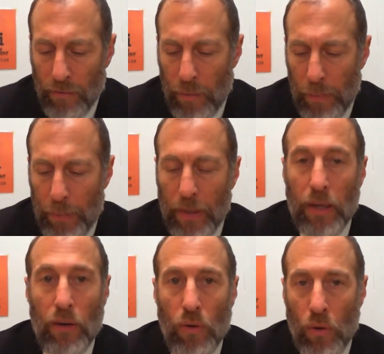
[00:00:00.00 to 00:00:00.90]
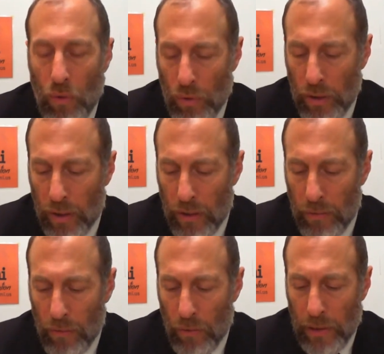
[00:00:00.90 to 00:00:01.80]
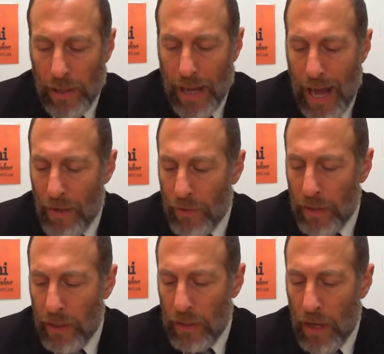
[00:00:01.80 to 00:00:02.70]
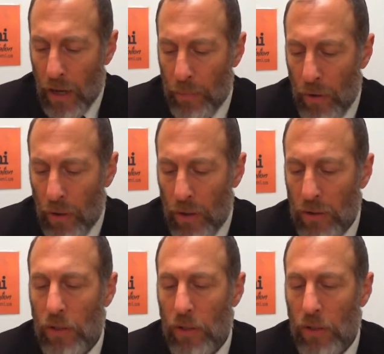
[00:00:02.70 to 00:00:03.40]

opinion ule'aved idach paraychas,